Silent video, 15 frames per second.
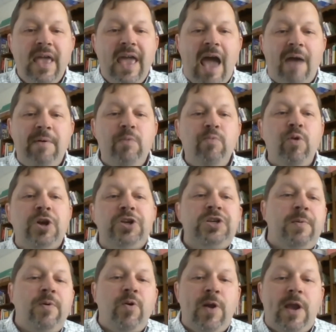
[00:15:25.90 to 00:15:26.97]
and we
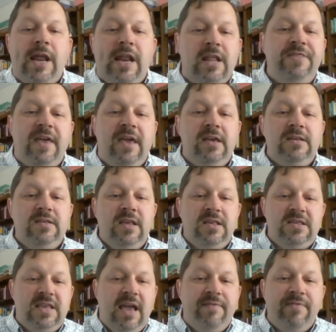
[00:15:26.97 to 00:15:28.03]
worship created things
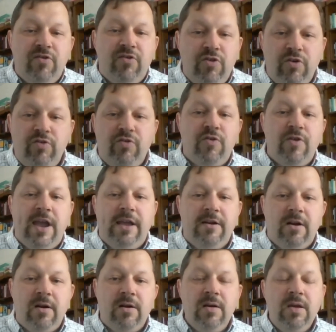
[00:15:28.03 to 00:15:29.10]
instead of the true
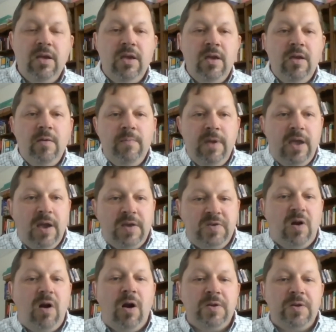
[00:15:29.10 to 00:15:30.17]
creator because
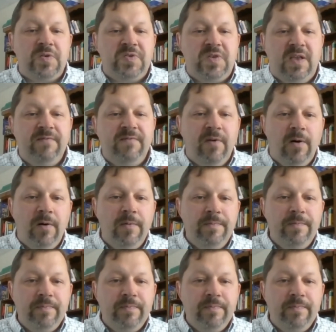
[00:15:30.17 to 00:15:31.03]
our hearts are sinful.